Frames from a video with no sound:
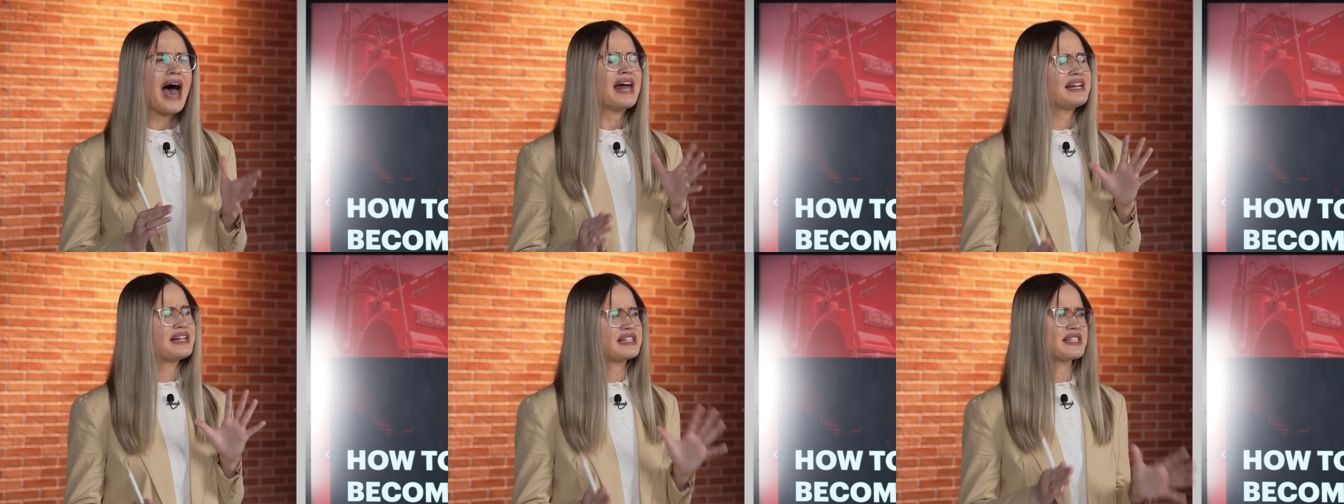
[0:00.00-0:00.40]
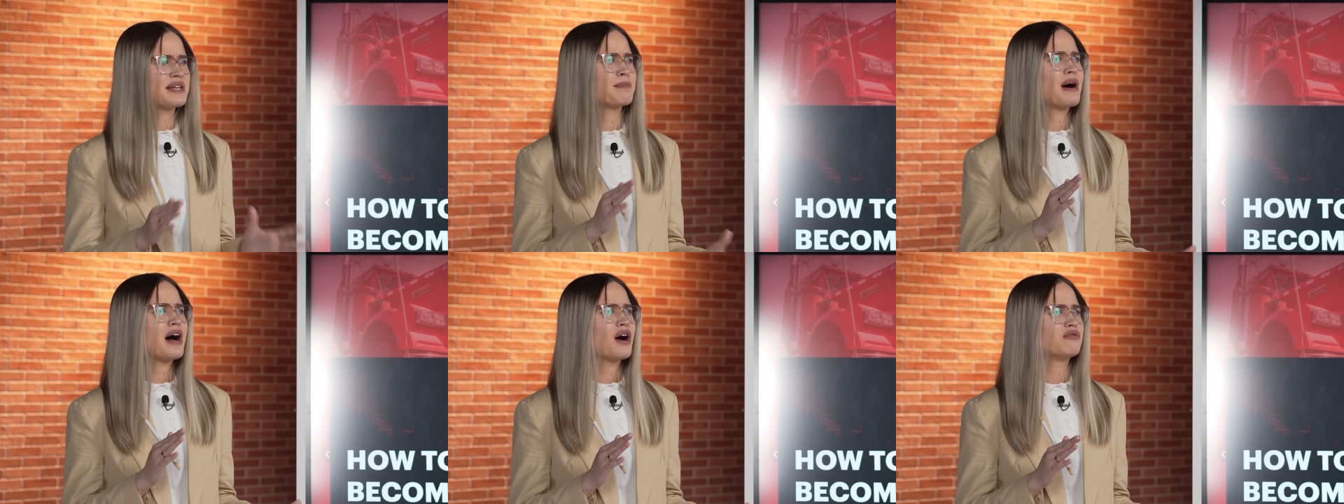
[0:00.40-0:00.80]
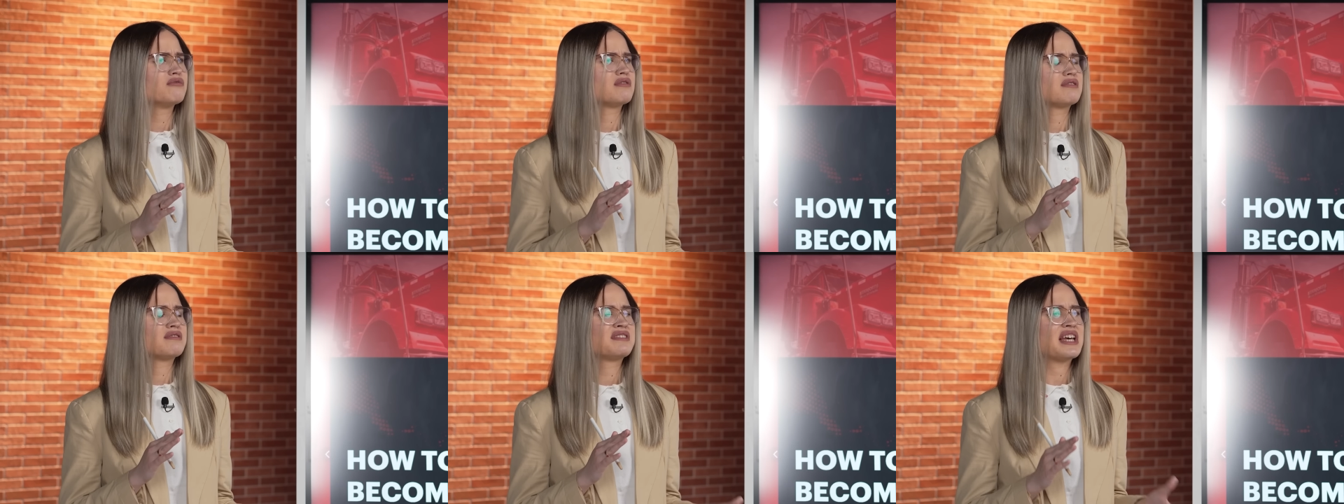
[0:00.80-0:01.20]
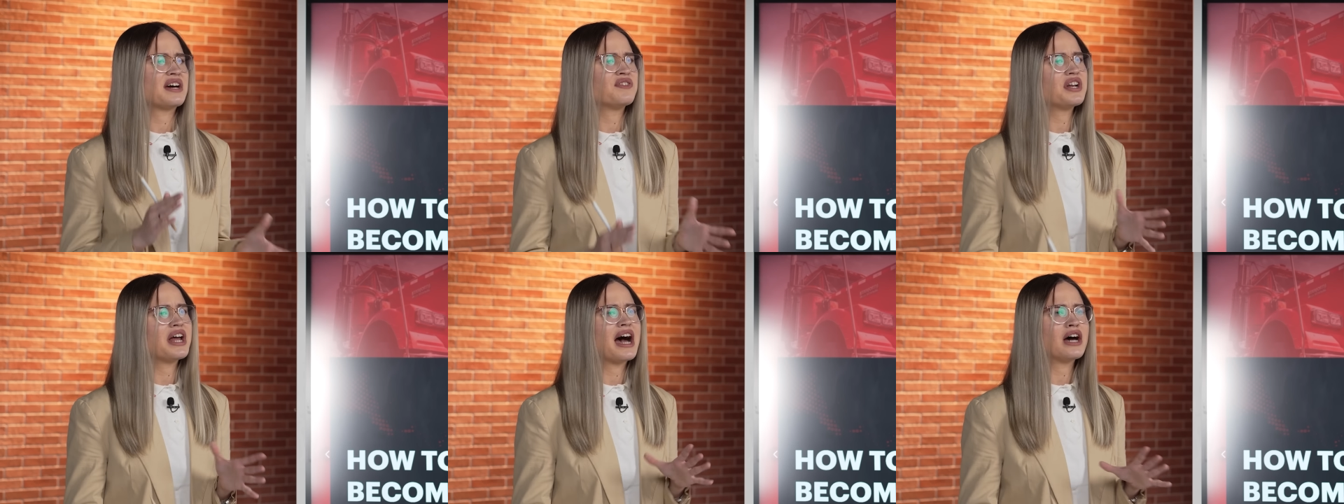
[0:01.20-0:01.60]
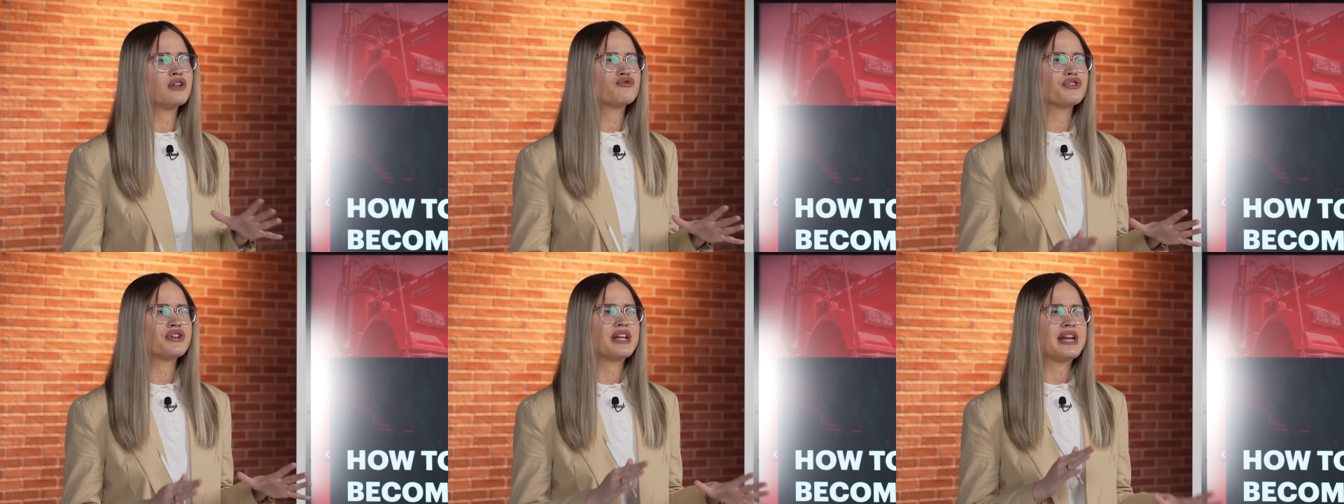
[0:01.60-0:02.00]
and it is about
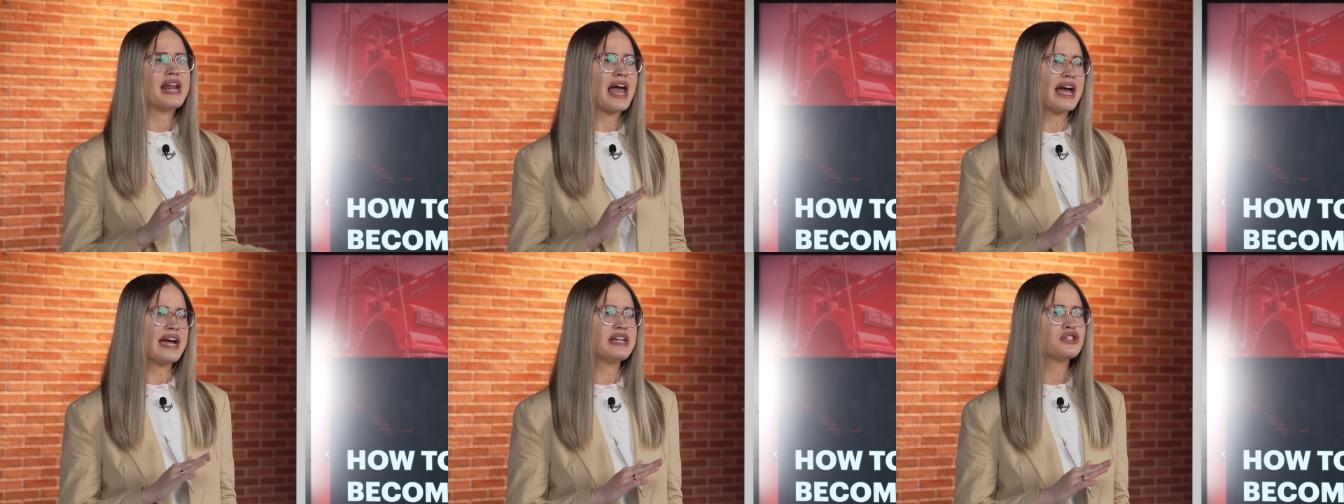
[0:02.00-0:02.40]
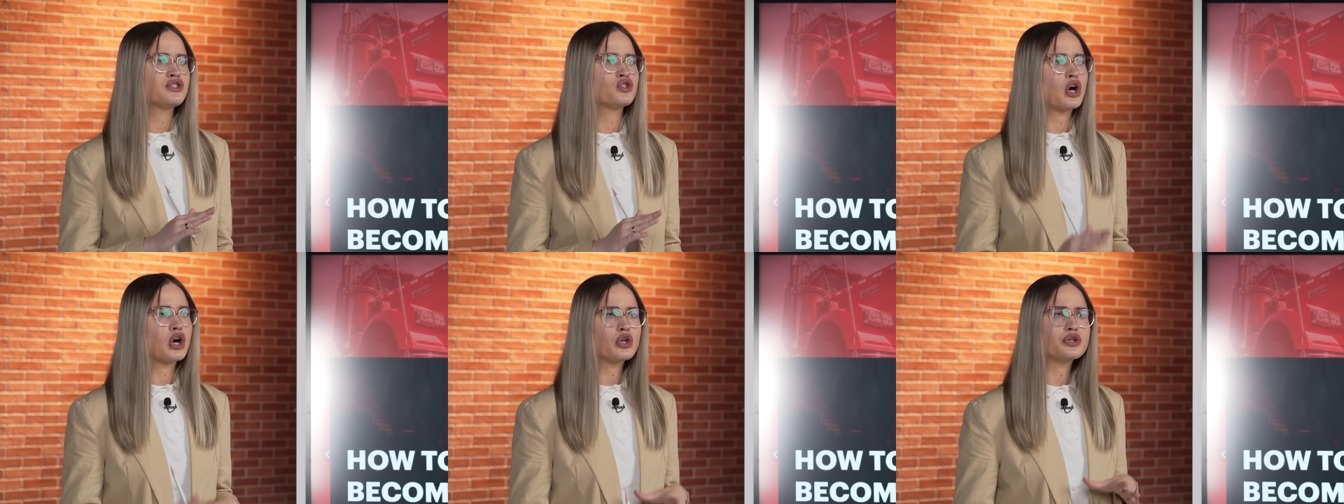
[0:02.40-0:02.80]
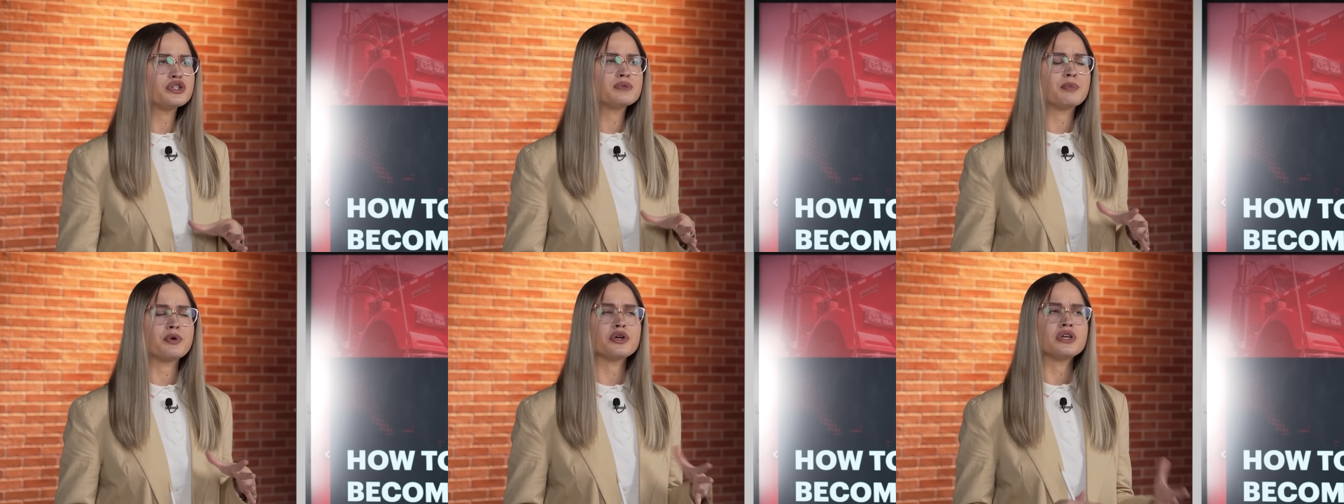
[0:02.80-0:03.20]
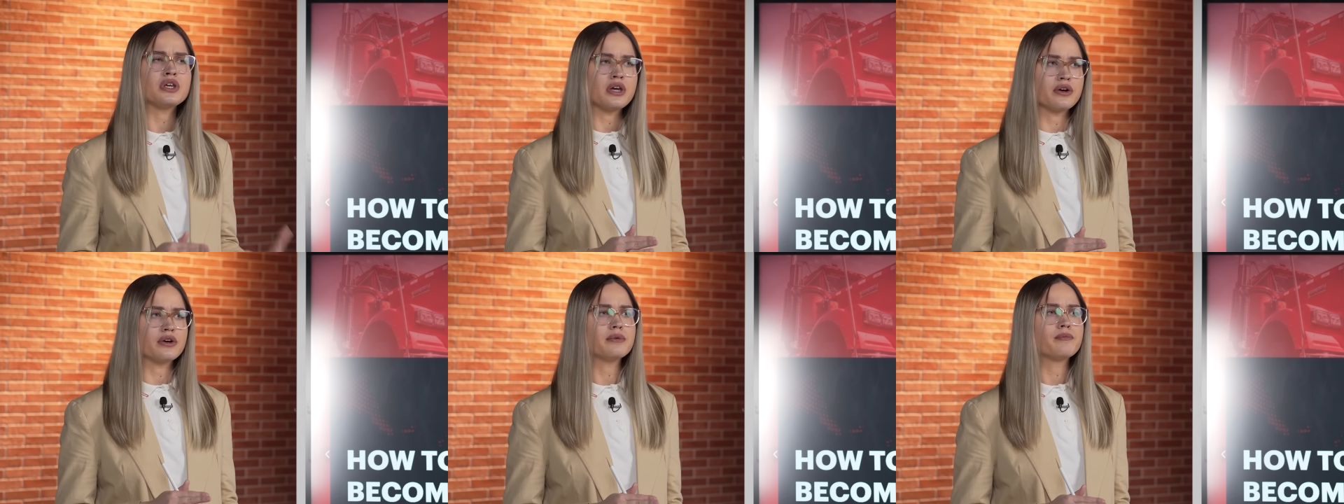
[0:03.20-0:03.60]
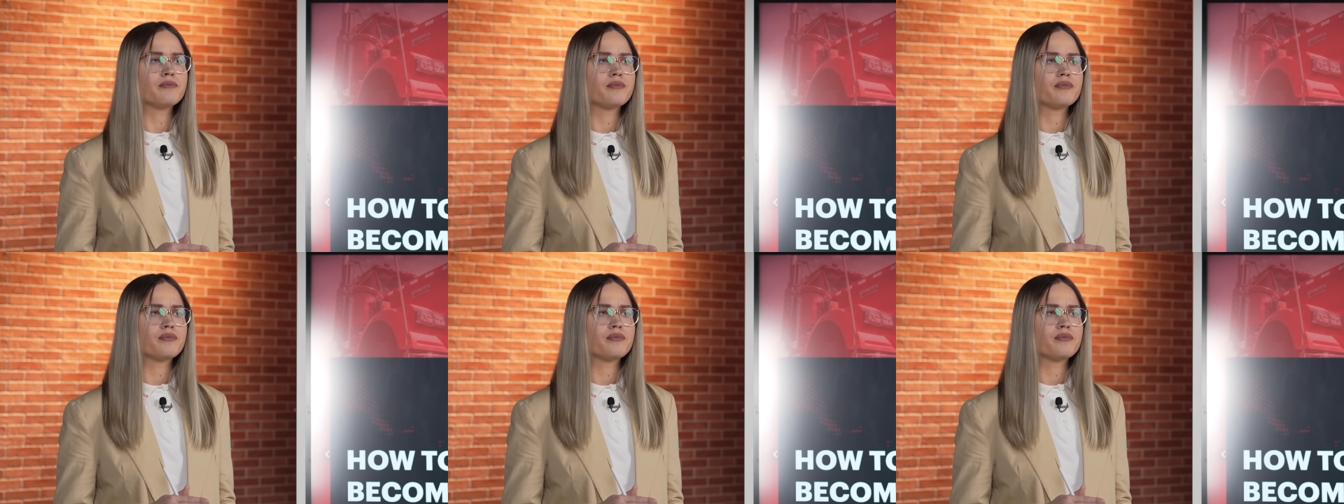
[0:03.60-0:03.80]
$708 per year,